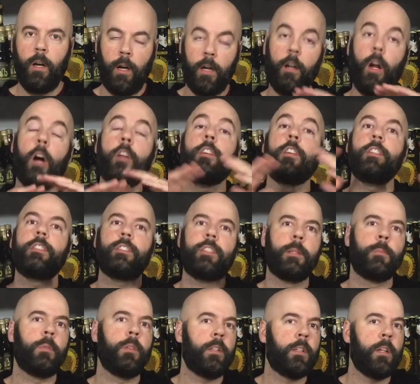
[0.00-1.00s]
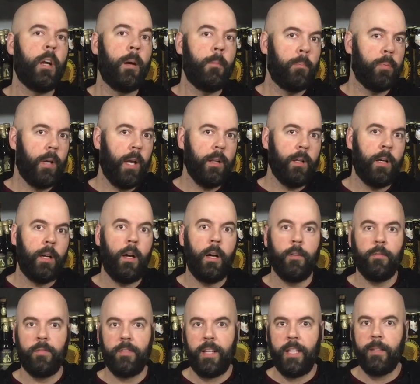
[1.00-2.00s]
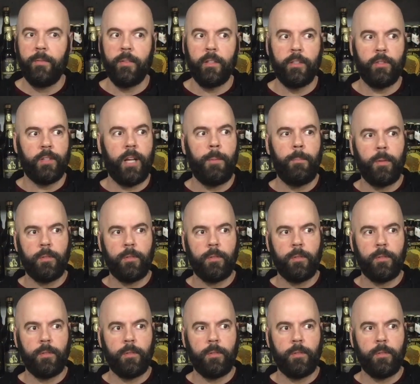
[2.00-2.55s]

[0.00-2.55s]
under a similar umbrella of flavors, right?